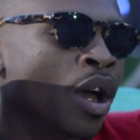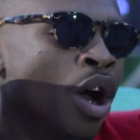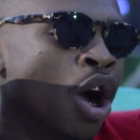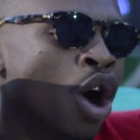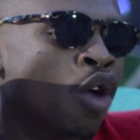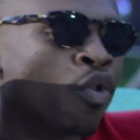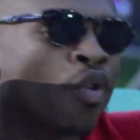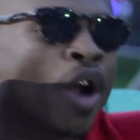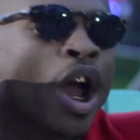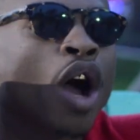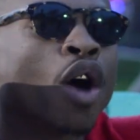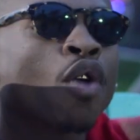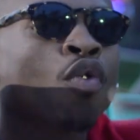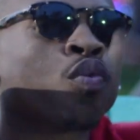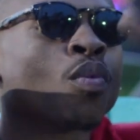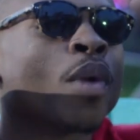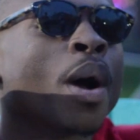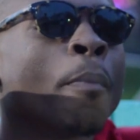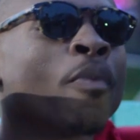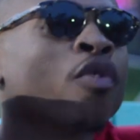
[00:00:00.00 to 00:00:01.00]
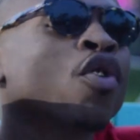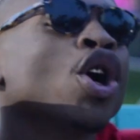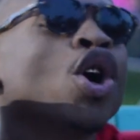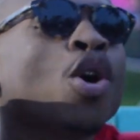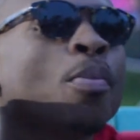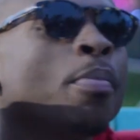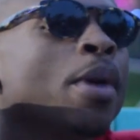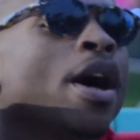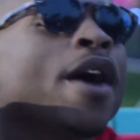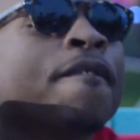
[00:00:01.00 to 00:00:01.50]
around
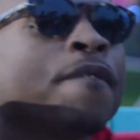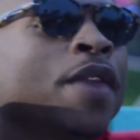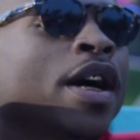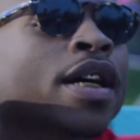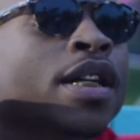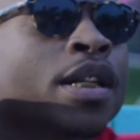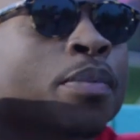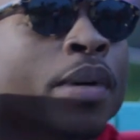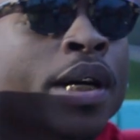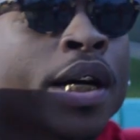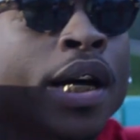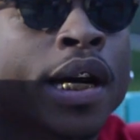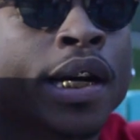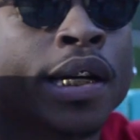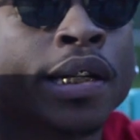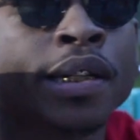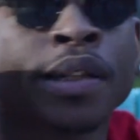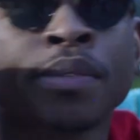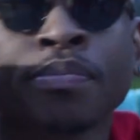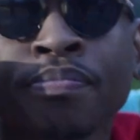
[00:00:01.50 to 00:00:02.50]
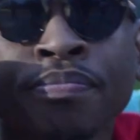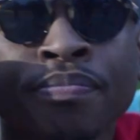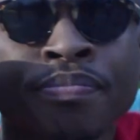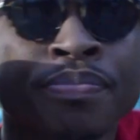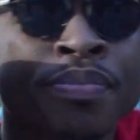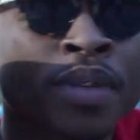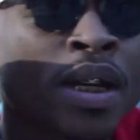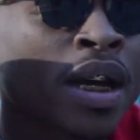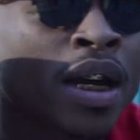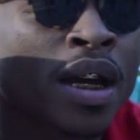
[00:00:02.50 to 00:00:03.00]
real motherfuckers because
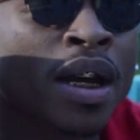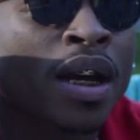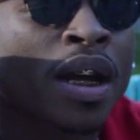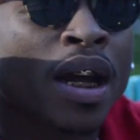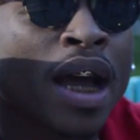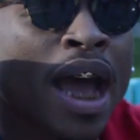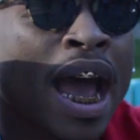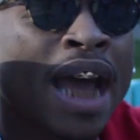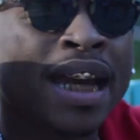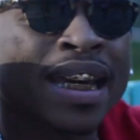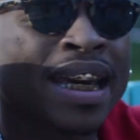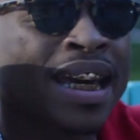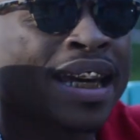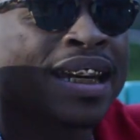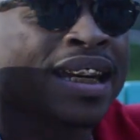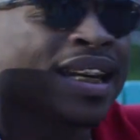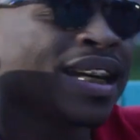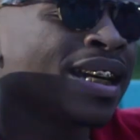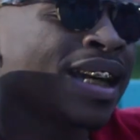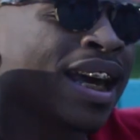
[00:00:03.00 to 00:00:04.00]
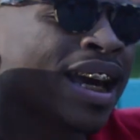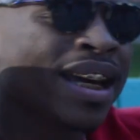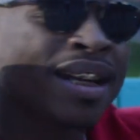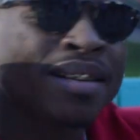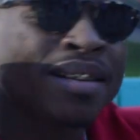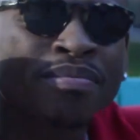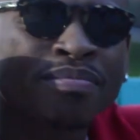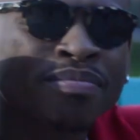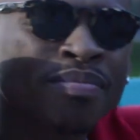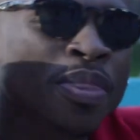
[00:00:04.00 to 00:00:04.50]
at the end of the day,
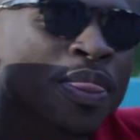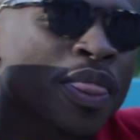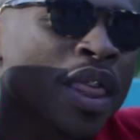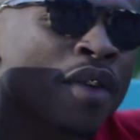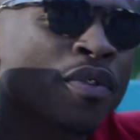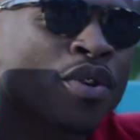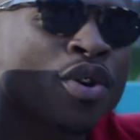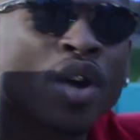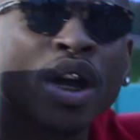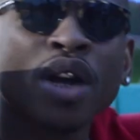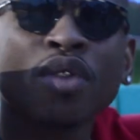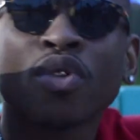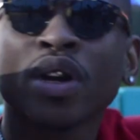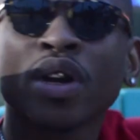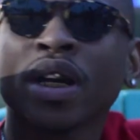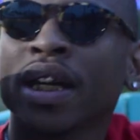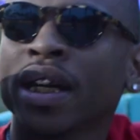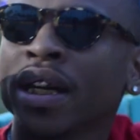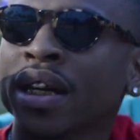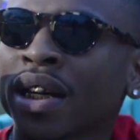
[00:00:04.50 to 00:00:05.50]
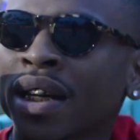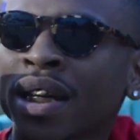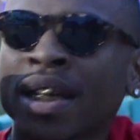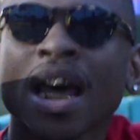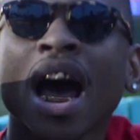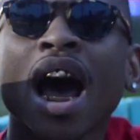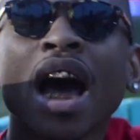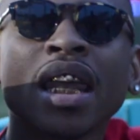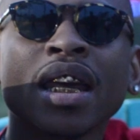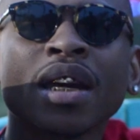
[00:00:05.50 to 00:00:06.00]
if you ain't really
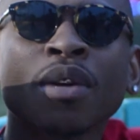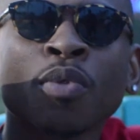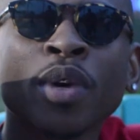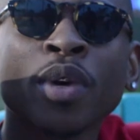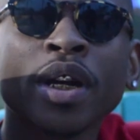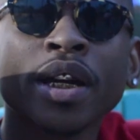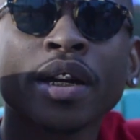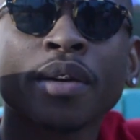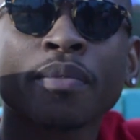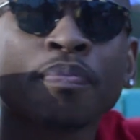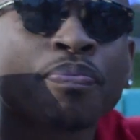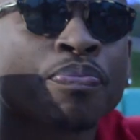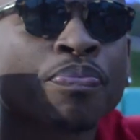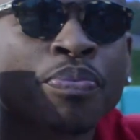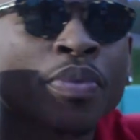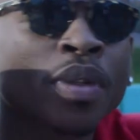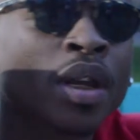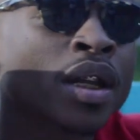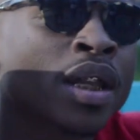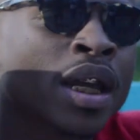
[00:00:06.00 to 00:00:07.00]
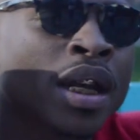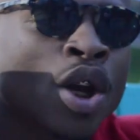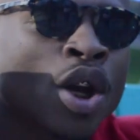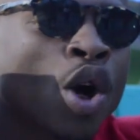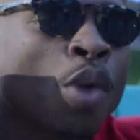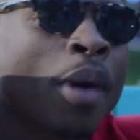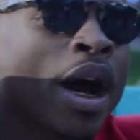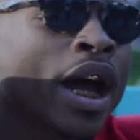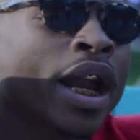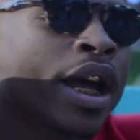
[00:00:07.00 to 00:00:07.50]
solid with it, then
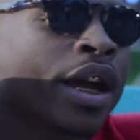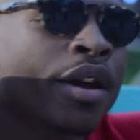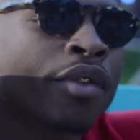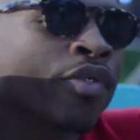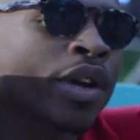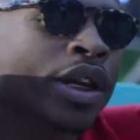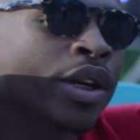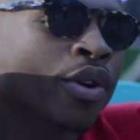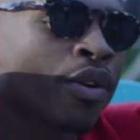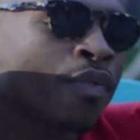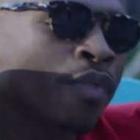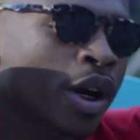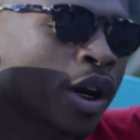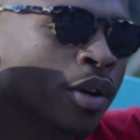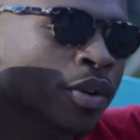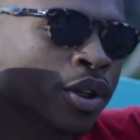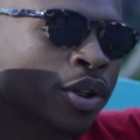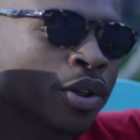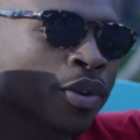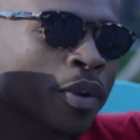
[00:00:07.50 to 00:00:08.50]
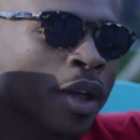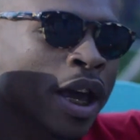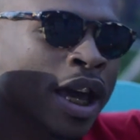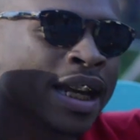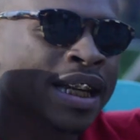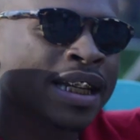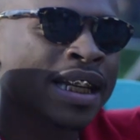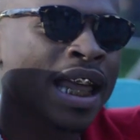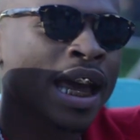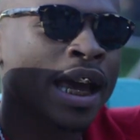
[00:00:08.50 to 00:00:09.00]
nobody ain't really gonna fuck with you.
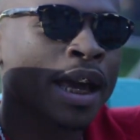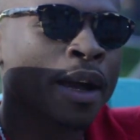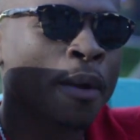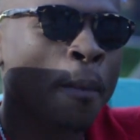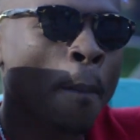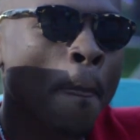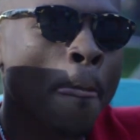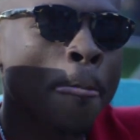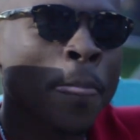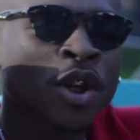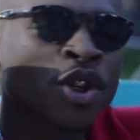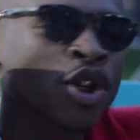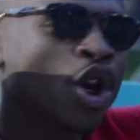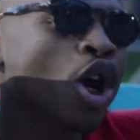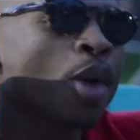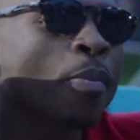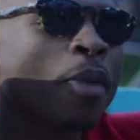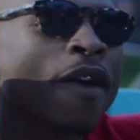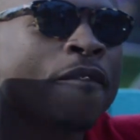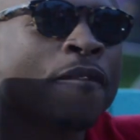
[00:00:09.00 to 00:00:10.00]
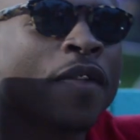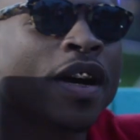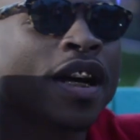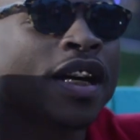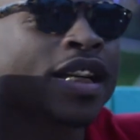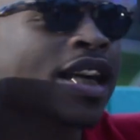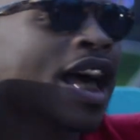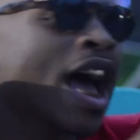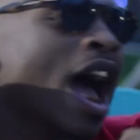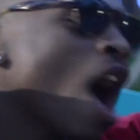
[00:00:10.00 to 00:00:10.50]
And it's like certain
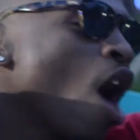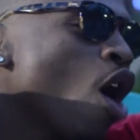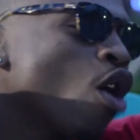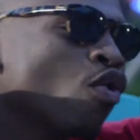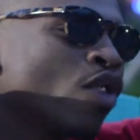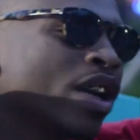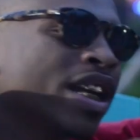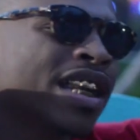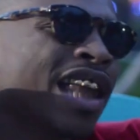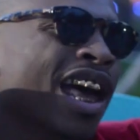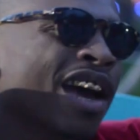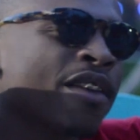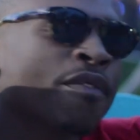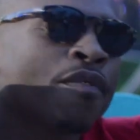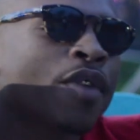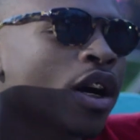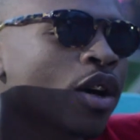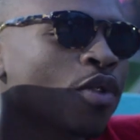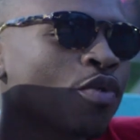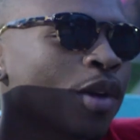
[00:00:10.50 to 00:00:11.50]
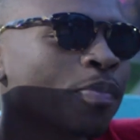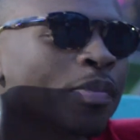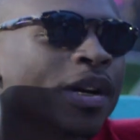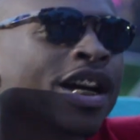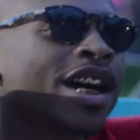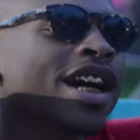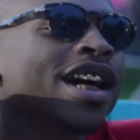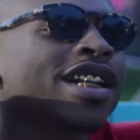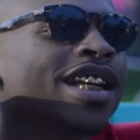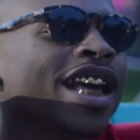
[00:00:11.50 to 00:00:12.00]
motherfuckers I don't really like fucking with
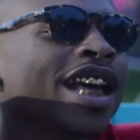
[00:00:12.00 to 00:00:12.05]
because